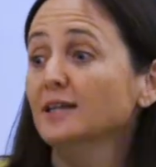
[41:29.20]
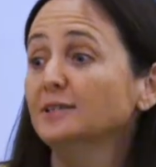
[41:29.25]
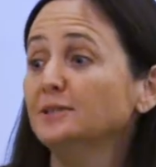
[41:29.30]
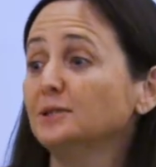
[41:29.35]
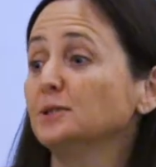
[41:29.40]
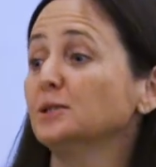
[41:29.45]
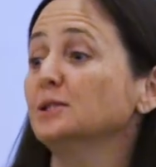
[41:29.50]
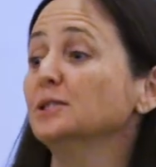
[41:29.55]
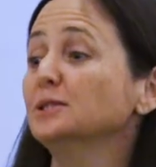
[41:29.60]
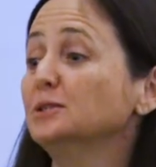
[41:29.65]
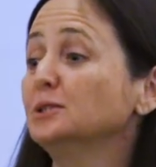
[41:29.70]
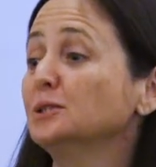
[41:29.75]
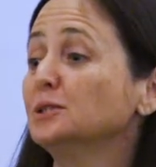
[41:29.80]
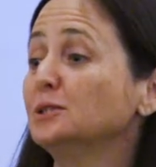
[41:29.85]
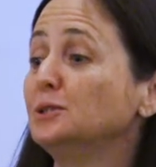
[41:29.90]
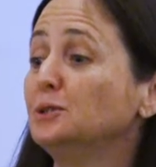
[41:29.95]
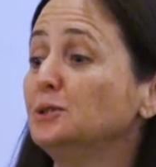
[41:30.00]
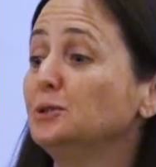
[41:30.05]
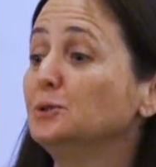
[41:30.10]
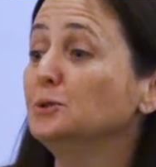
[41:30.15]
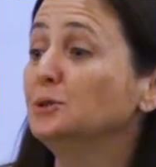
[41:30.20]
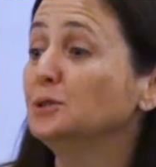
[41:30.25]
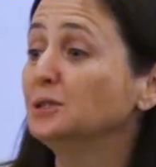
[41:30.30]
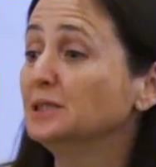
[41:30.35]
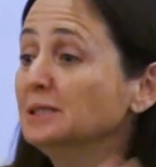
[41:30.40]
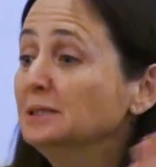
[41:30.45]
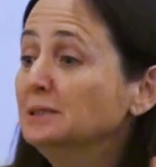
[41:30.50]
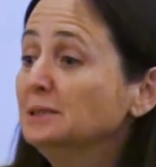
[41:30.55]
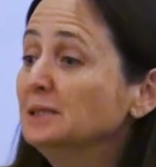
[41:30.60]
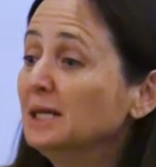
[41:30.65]
I should have just used
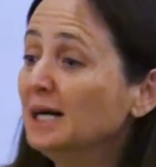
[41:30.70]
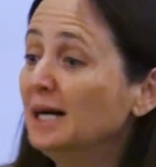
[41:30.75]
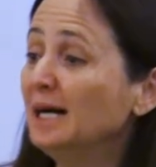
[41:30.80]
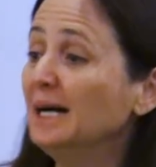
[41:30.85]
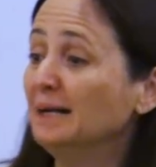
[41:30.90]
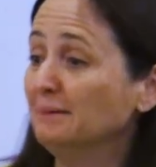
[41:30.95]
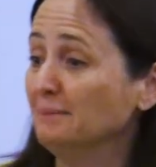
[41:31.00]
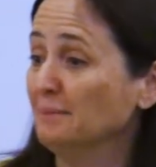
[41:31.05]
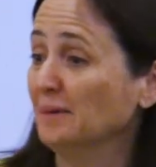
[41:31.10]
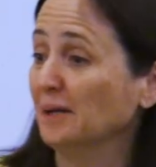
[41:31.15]
the knot